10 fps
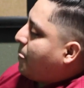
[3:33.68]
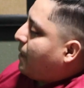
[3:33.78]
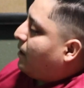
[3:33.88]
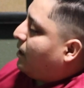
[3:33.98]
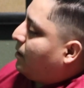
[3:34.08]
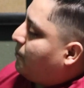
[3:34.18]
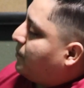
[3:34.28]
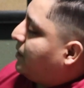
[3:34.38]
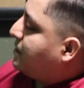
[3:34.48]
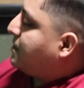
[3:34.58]

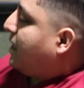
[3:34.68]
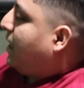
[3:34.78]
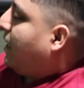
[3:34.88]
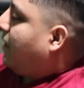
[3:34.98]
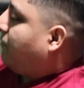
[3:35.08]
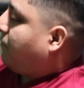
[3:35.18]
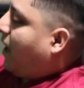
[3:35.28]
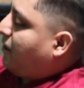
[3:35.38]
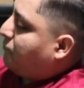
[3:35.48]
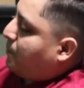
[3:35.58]
It's a
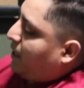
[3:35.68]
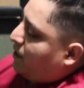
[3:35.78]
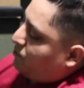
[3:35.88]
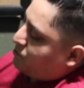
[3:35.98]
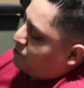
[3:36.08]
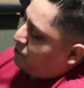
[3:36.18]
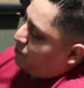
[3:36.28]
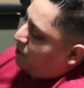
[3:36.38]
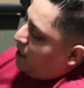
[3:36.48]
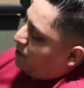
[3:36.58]
5-panel, so you
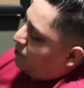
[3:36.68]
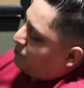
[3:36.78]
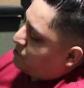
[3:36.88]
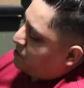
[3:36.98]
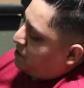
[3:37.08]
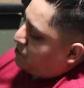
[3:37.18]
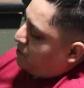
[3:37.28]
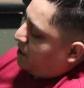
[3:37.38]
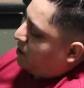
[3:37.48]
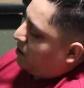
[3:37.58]
don't got no stitch
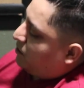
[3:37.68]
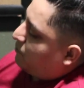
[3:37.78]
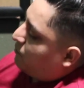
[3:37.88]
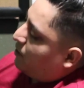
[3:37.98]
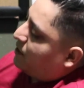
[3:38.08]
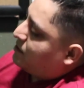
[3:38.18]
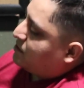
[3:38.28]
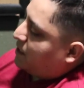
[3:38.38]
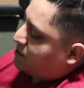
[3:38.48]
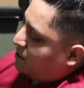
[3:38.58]
right here on the front.
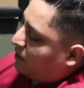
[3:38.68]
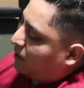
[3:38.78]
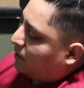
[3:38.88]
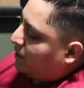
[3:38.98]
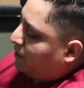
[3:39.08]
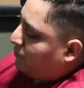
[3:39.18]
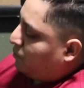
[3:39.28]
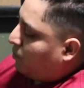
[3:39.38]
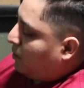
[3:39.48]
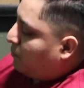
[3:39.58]
It's nice and clean if
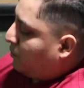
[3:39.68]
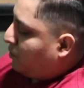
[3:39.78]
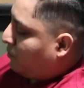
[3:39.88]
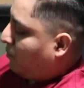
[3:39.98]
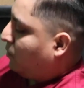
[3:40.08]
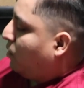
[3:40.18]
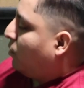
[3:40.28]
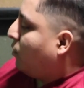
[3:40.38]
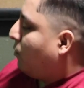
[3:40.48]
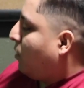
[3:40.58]
you want to put your own
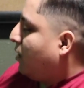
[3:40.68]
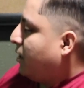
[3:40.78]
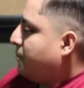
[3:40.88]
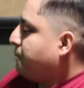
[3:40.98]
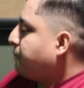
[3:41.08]
logo on it.